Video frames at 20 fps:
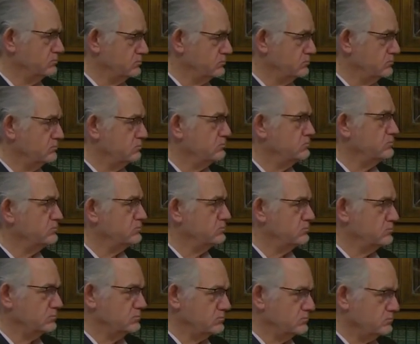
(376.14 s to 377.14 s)

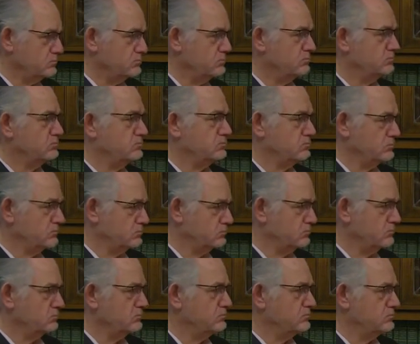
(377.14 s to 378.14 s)

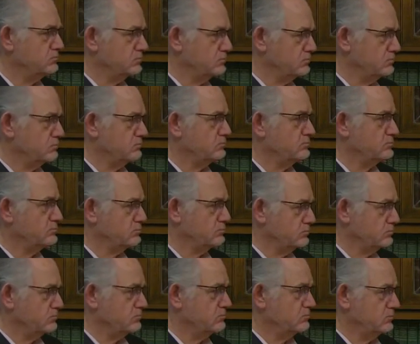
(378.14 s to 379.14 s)

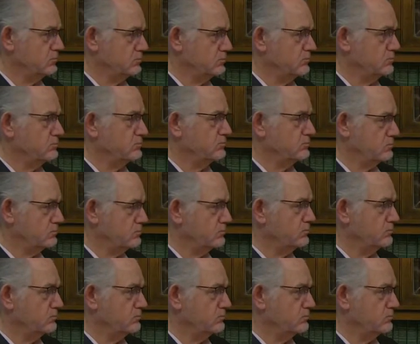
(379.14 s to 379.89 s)
(silent)